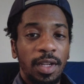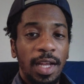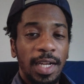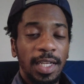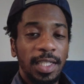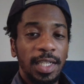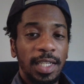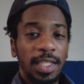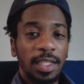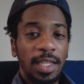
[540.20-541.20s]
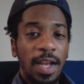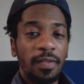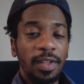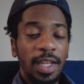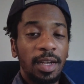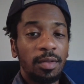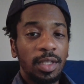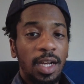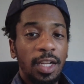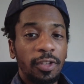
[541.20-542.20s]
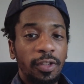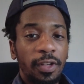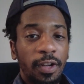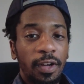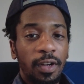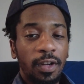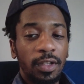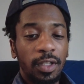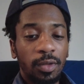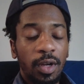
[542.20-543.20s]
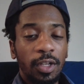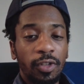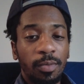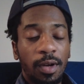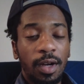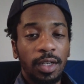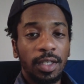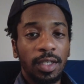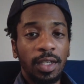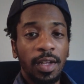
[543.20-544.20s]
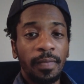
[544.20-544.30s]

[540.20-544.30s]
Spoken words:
like I said, everything was under 200 bucks.